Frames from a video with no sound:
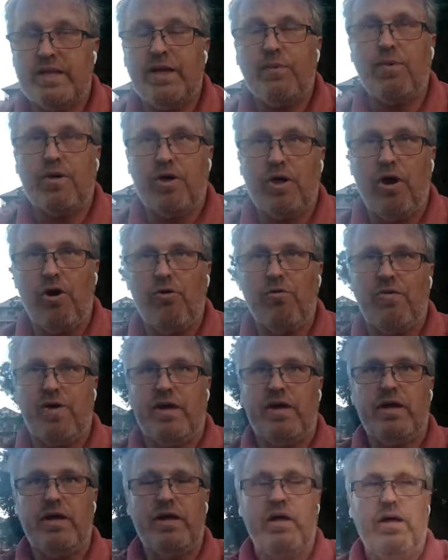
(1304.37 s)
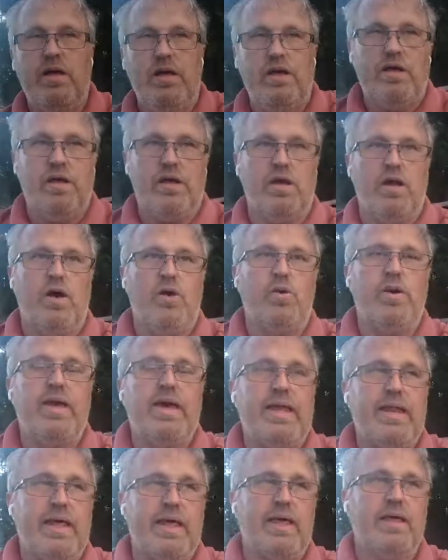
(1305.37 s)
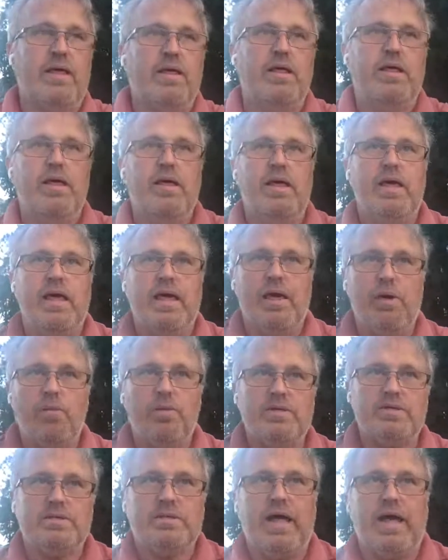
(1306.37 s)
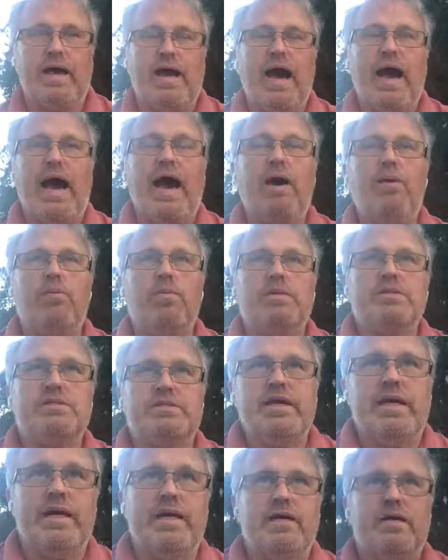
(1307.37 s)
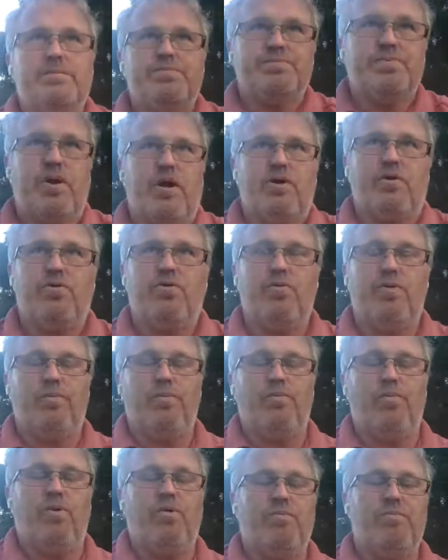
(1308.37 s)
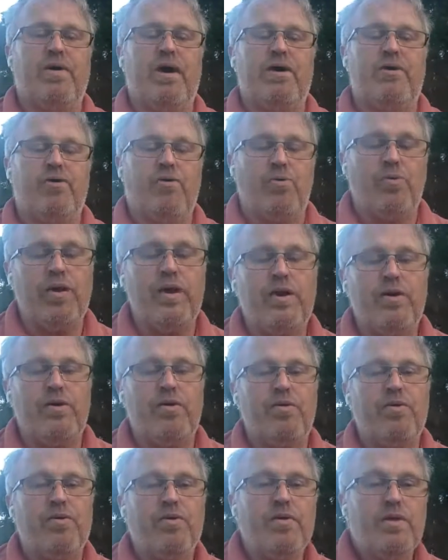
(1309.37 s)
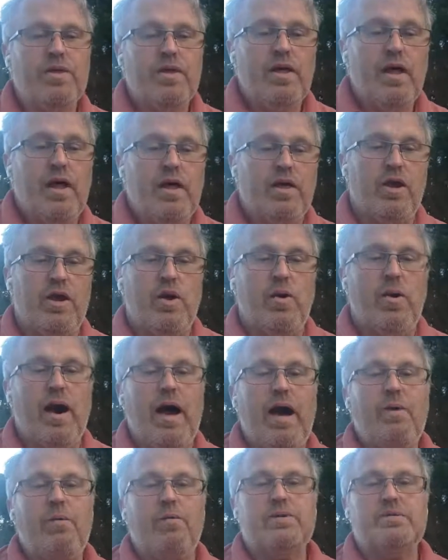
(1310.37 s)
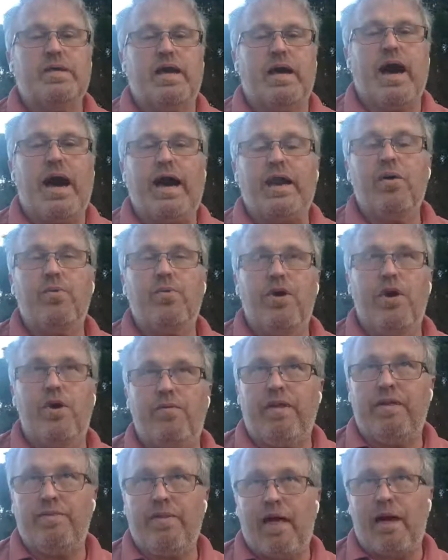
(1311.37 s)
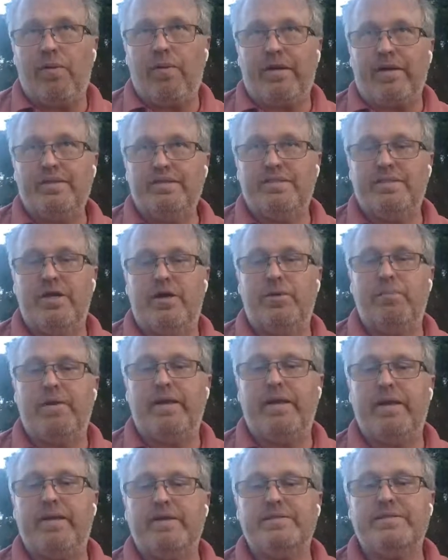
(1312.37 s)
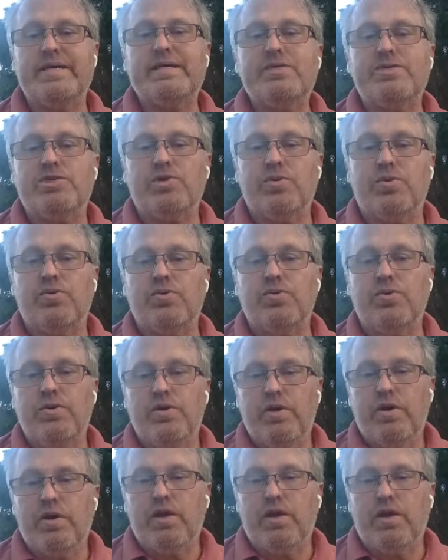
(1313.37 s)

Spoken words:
And then with COVID, hitting, it was like I was in with my career, I was like, I don't know that would consider me an essential,